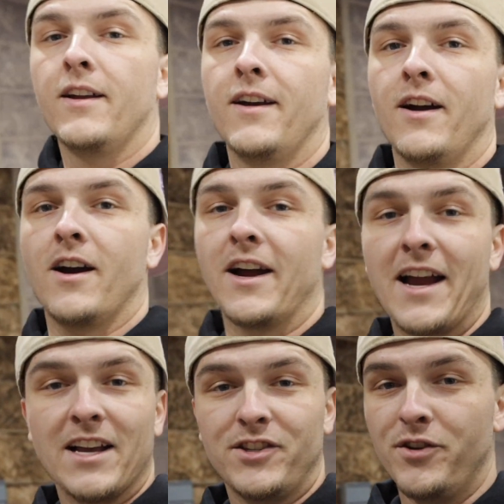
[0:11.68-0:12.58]
All right,
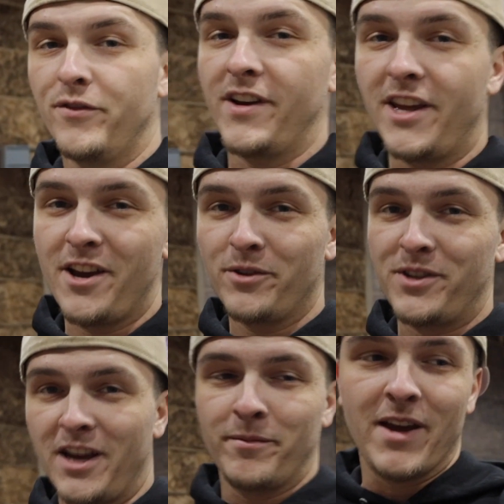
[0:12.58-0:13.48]
guys, new video,
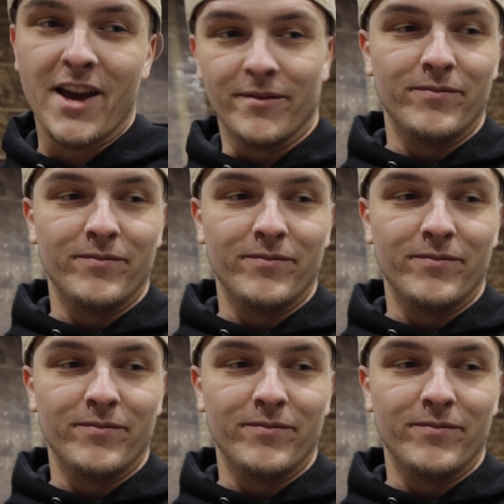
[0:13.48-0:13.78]
same day.